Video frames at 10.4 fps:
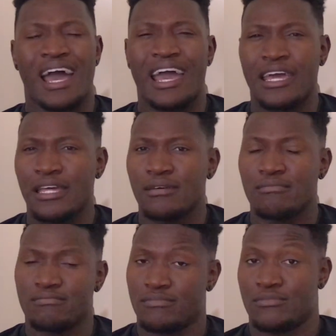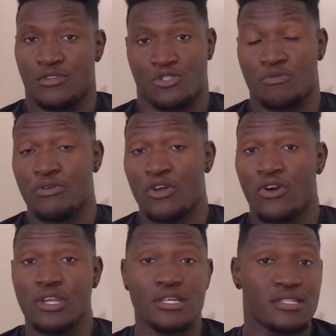To be
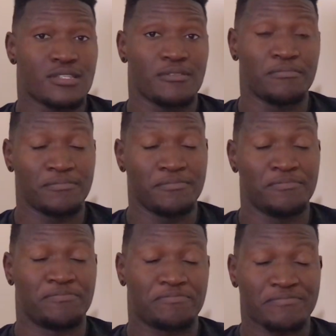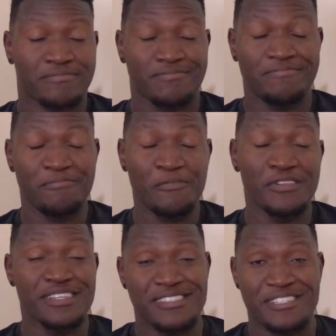honest,
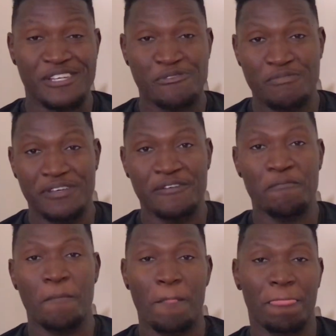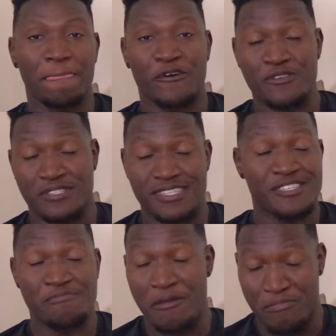this is just me, because this
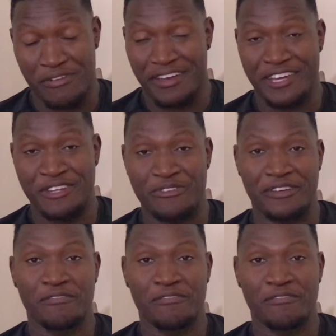is my prayer anyway.